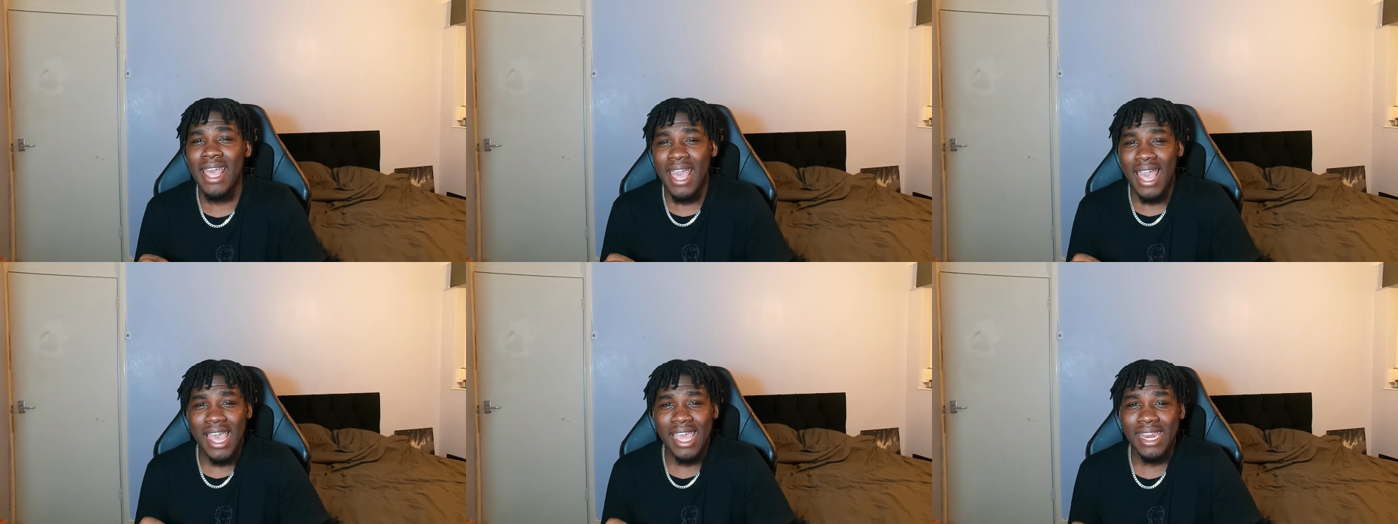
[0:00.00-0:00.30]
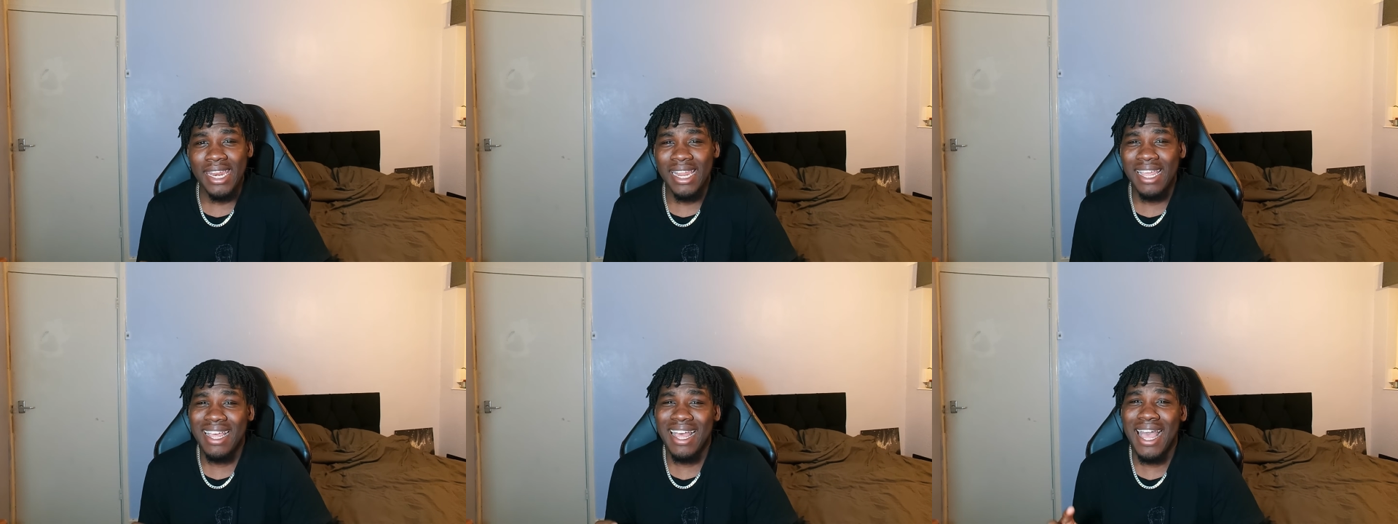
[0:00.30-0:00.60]

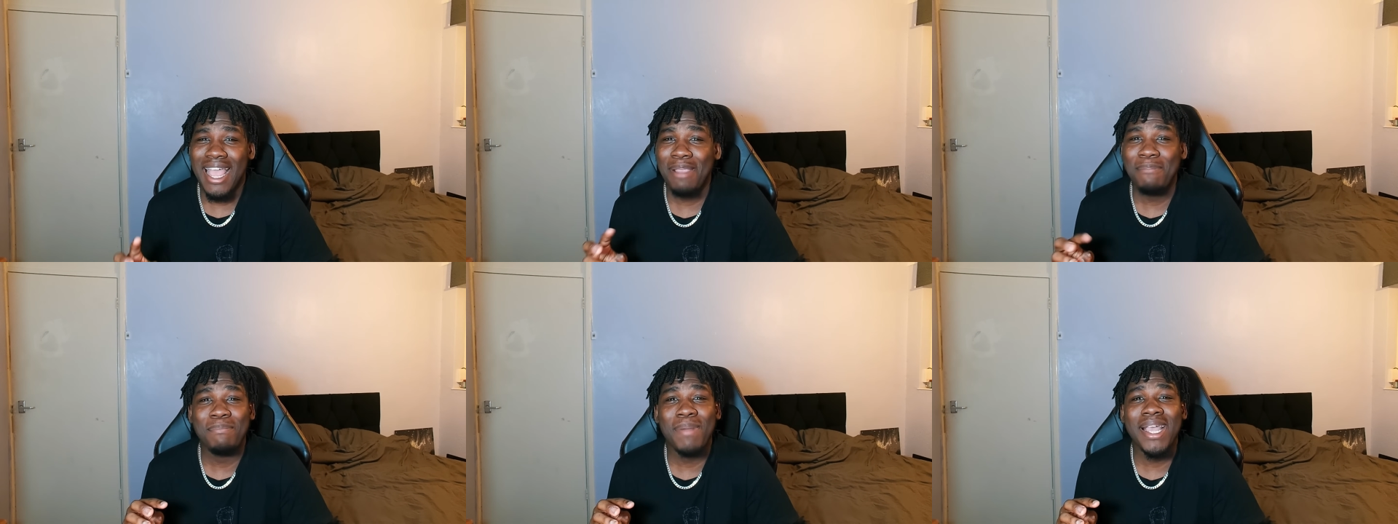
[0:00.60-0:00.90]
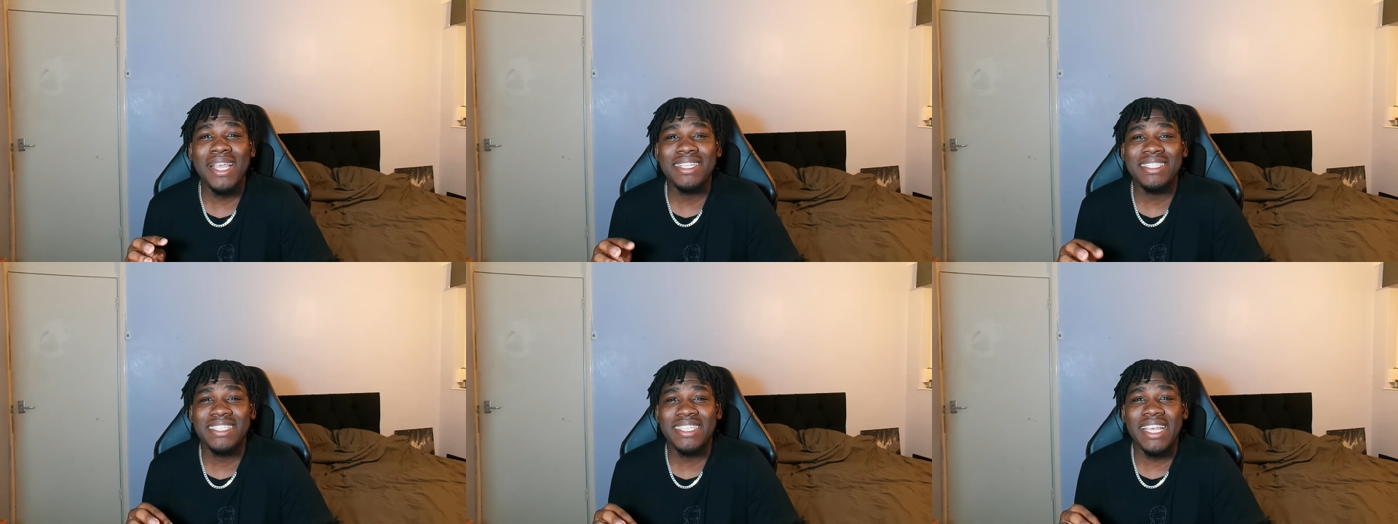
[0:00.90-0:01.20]
and I
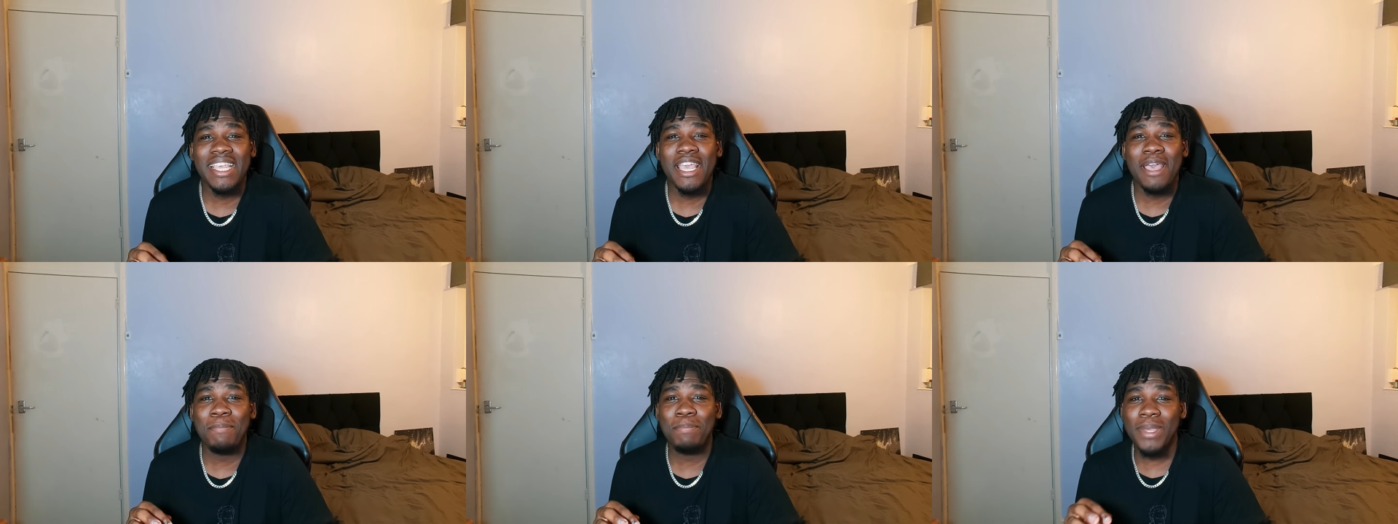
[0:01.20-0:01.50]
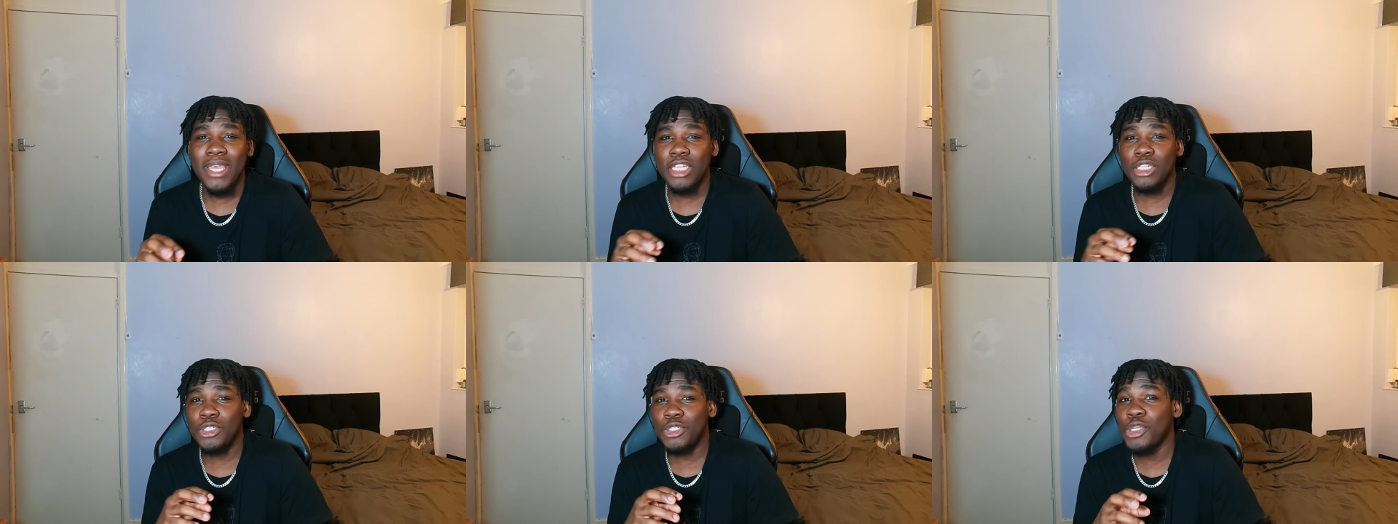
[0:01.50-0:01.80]
might say a
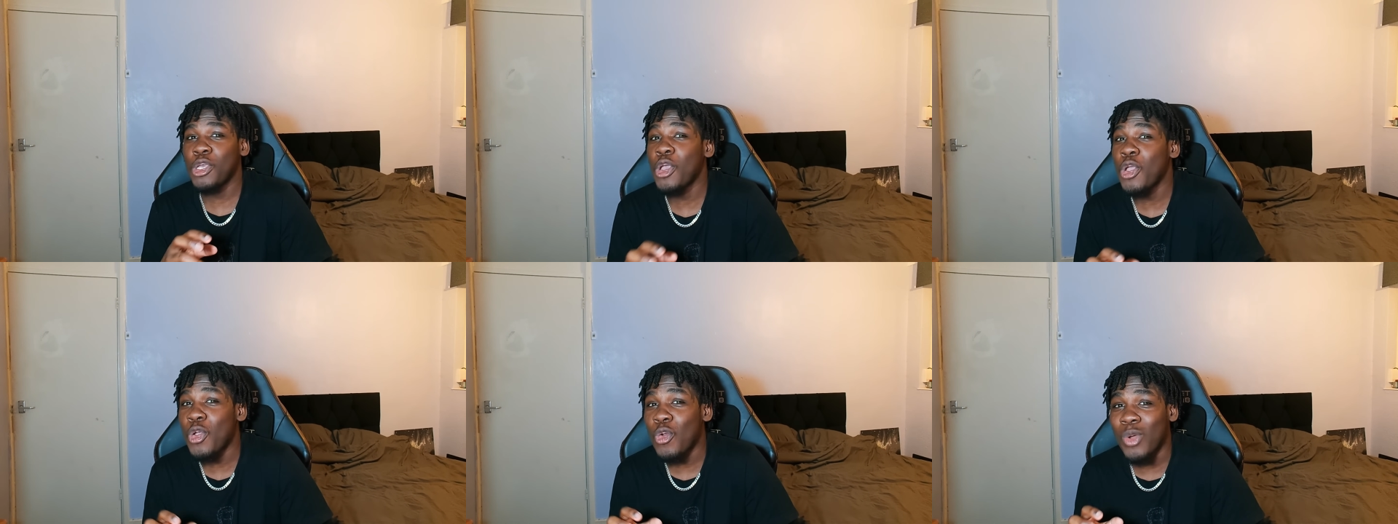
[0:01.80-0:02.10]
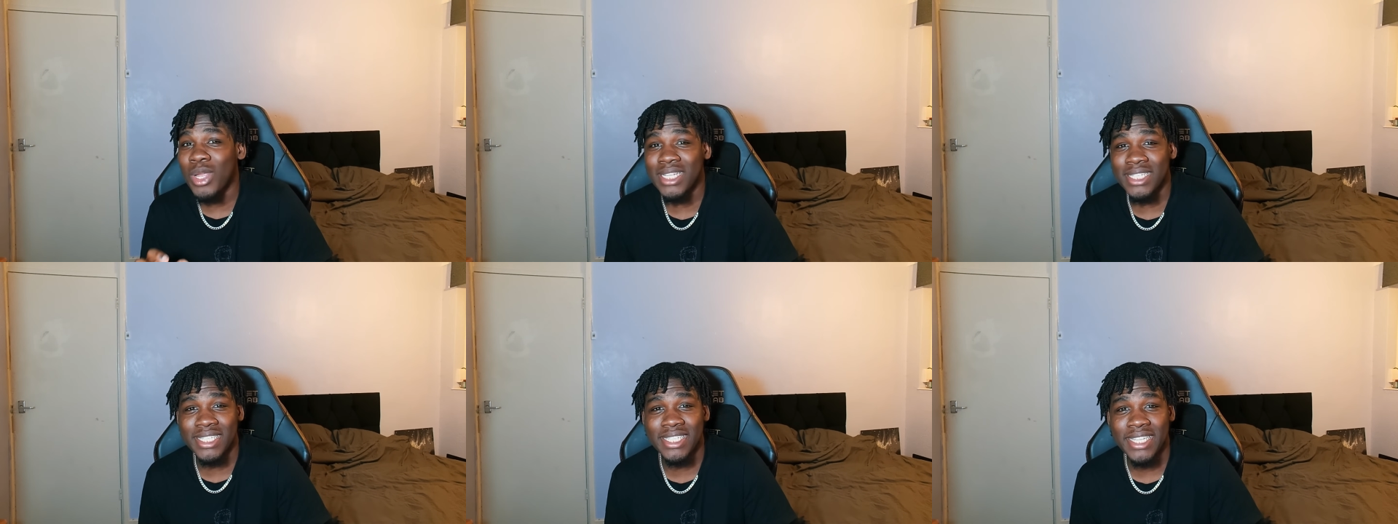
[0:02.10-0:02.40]
bit too
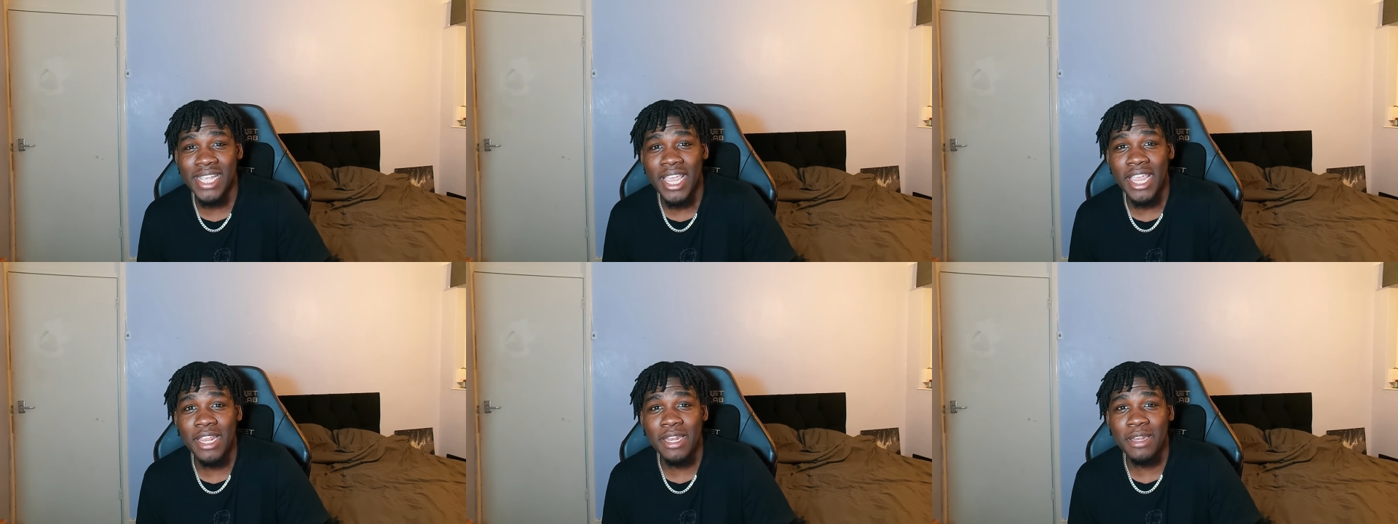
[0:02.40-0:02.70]
insane.